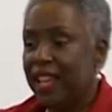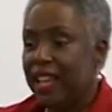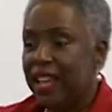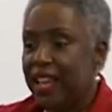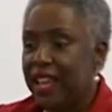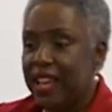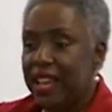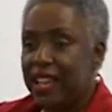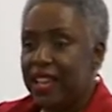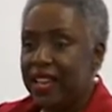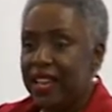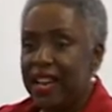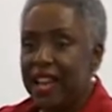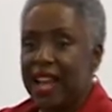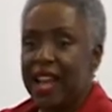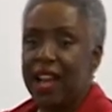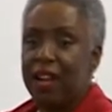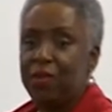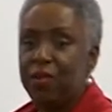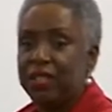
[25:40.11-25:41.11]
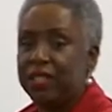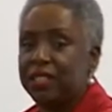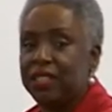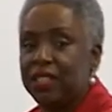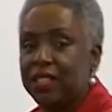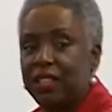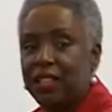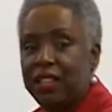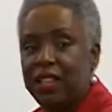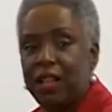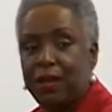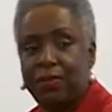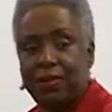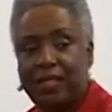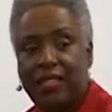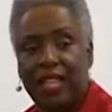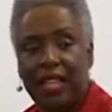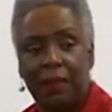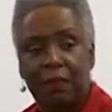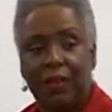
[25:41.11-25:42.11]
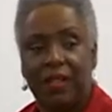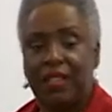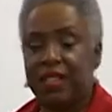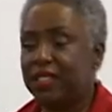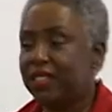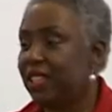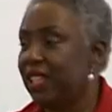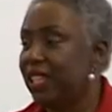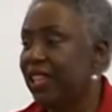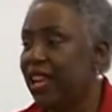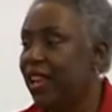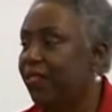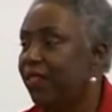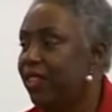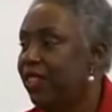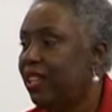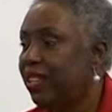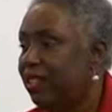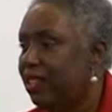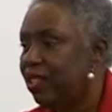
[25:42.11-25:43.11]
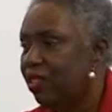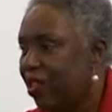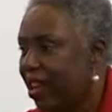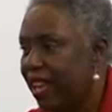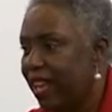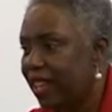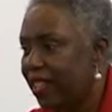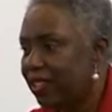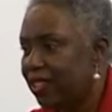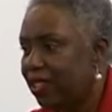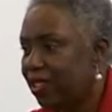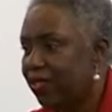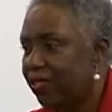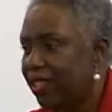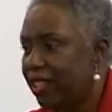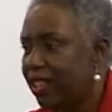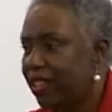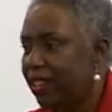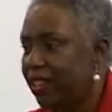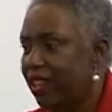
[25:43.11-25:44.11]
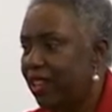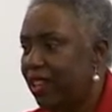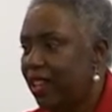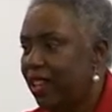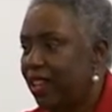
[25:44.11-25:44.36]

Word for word: and I was upset because they never cut the grass over there.